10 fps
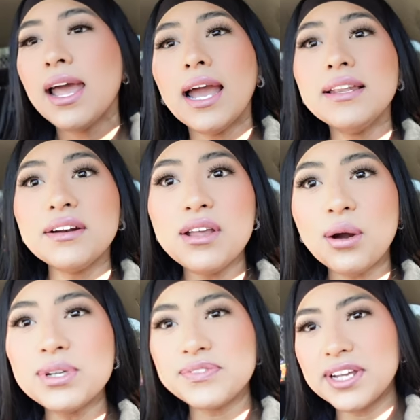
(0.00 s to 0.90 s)
I literally
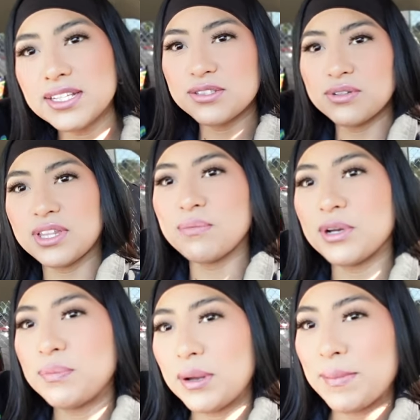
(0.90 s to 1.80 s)
always forget to do a
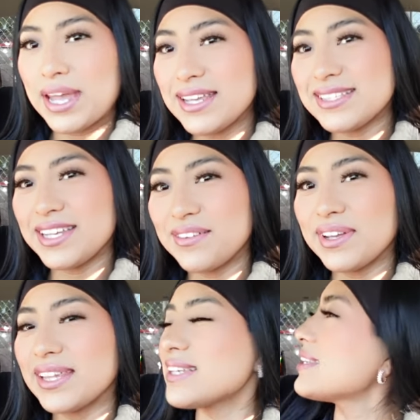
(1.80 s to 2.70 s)
thumbnail, but Manny's here
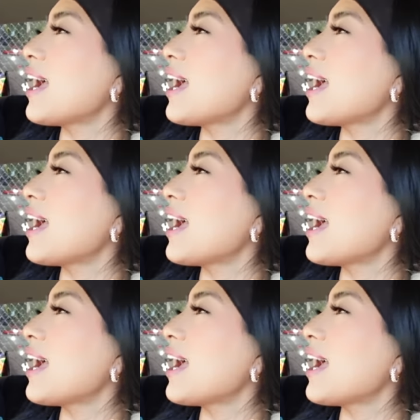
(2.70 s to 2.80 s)
with us.